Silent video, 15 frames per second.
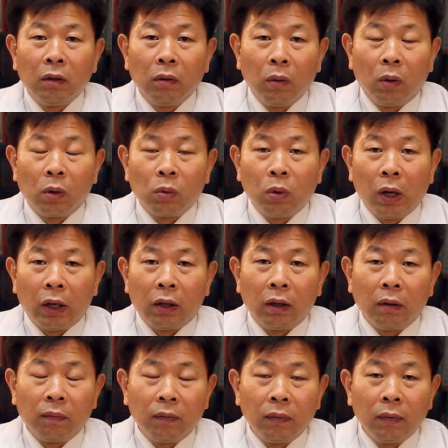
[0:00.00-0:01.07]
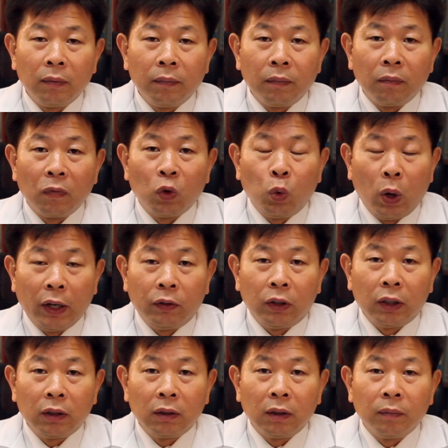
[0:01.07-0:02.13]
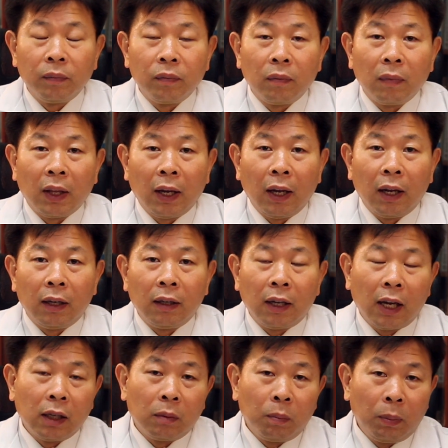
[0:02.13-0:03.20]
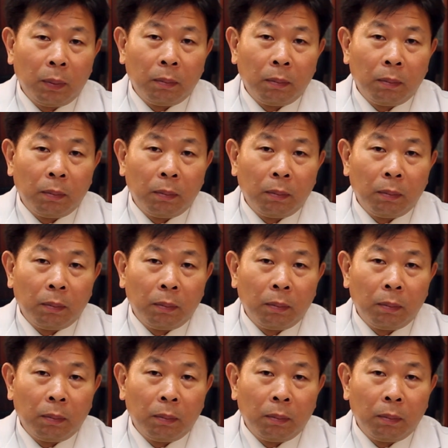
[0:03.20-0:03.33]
lower quadrant and has